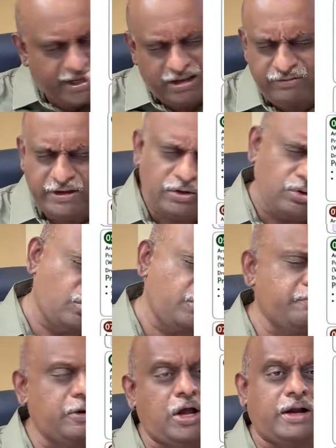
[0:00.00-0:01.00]
AV node
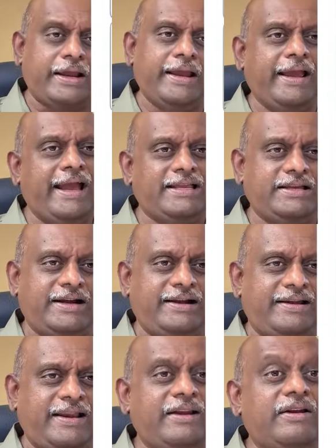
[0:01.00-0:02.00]
blocking agent
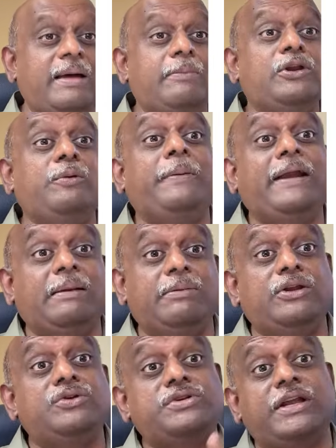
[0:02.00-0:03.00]
in
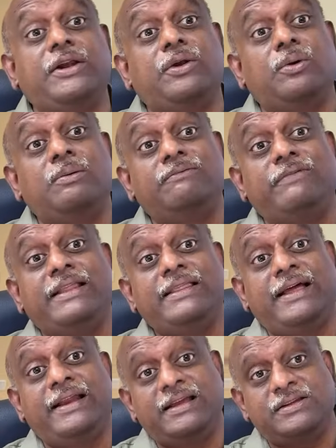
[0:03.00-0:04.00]
WPW syndrome when
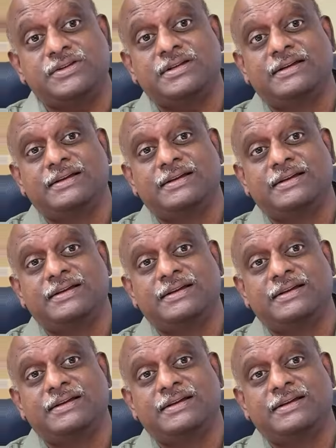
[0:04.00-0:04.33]
there is